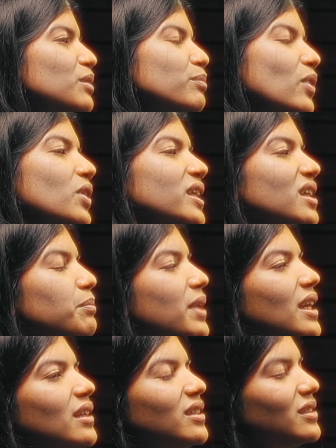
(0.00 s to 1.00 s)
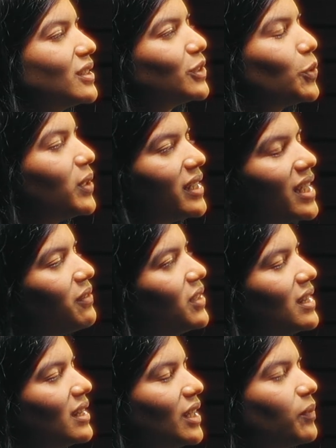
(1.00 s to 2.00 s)
body and mind and soul and
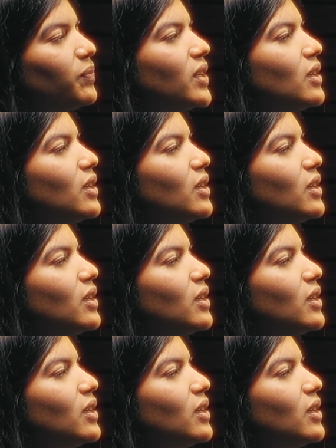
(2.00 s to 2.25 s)
everything.